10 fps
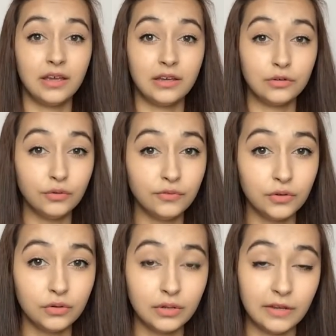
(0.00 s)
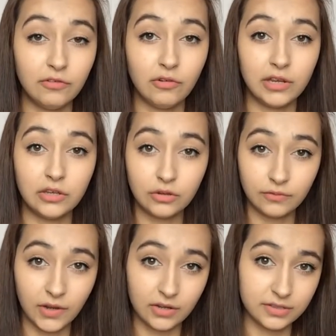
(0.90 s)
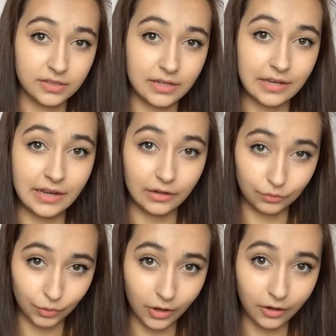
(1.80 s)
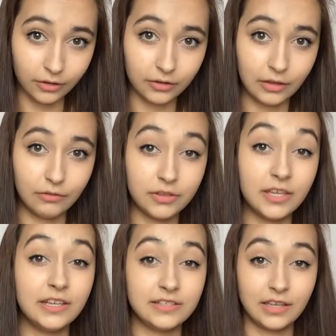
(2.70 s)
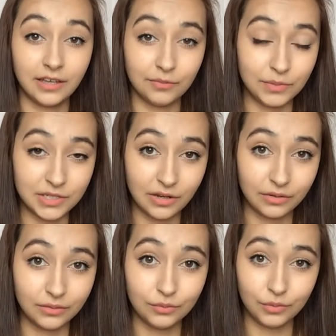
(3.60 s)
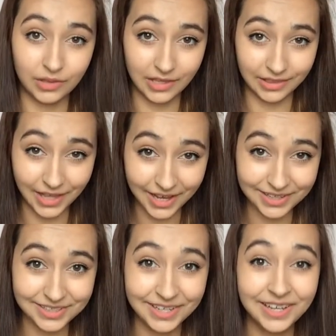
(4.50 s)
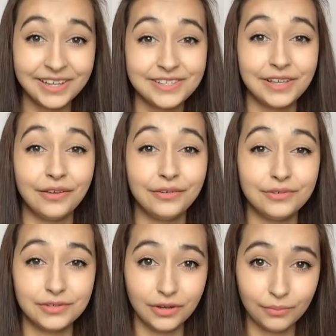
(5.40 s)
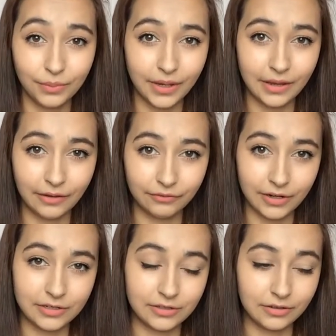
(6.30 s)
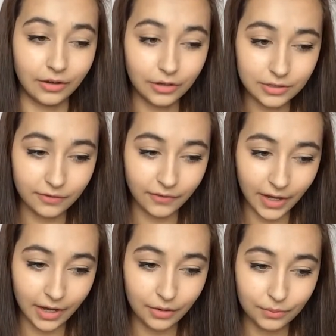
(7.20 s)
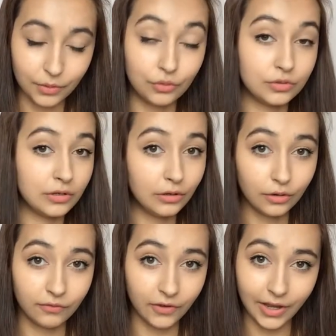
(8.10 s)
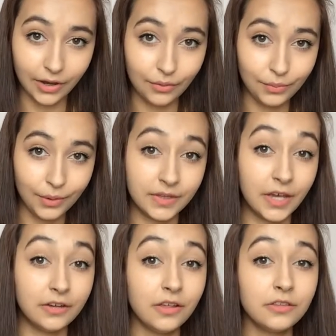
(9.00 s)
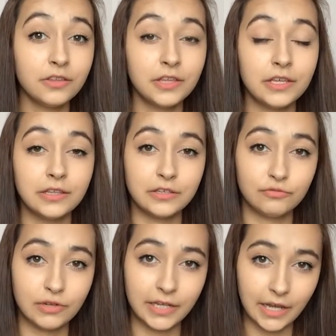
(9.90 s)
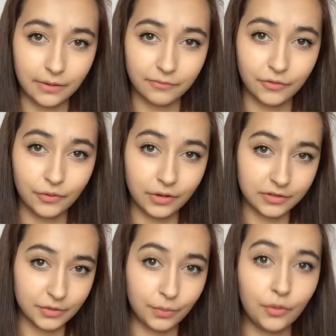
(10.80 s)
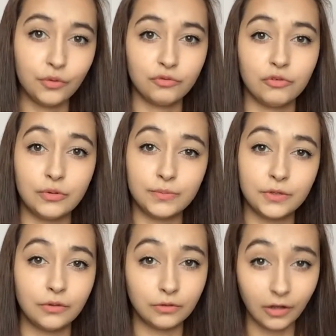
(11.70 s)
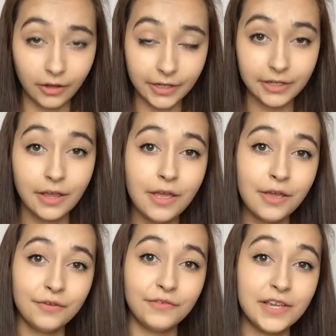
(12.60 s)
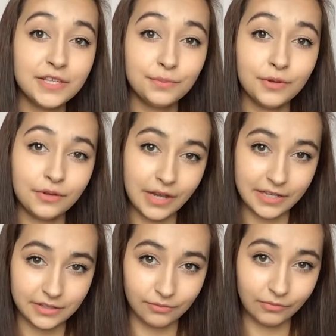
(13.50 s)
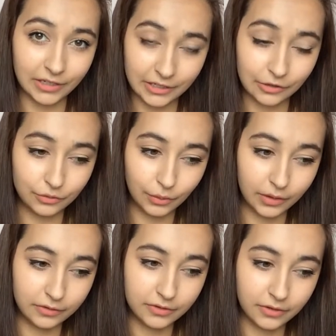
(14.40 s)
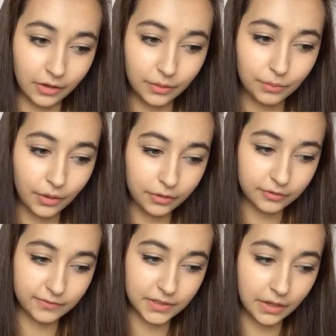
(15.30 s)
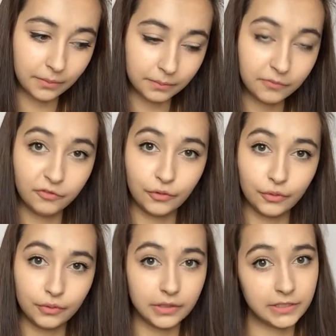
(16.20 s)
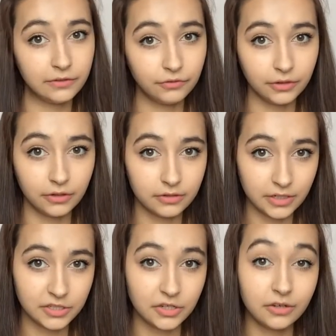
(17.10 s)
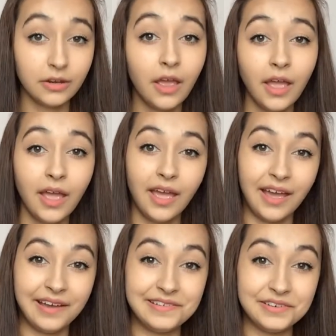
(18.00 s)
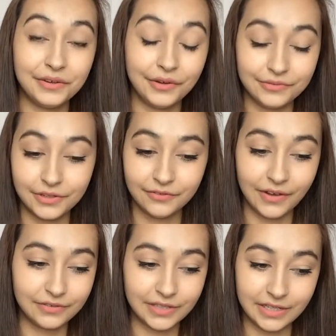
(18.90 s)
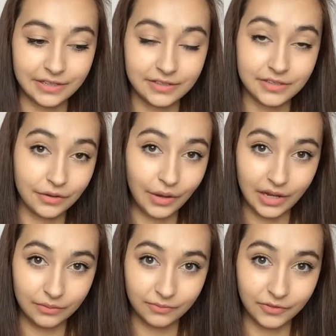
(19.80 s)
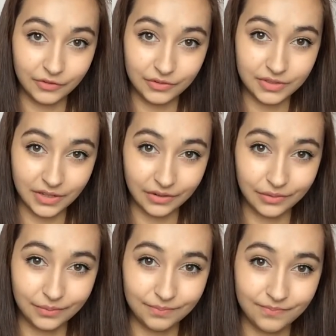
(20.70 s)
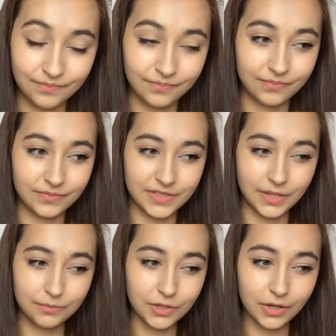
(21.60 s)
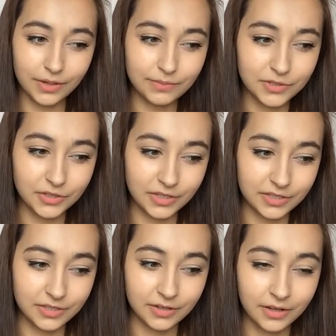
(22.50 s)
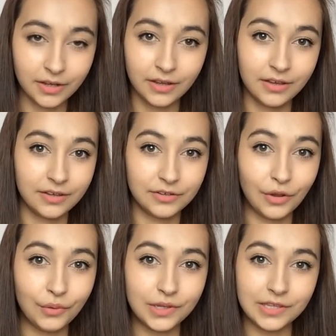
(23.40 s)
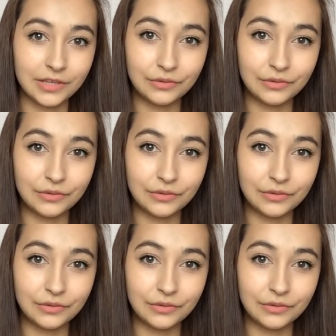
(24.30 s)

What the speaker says: and often if you're at university and work, there are things that can be done within that, so don't be afraid to ask for help or to look for help. Another thing that's really helpful are support groups online. Facebook has some really good ones. I'm part of some for a different condition and I've just found it so helpful. So sometimes just knowing that you're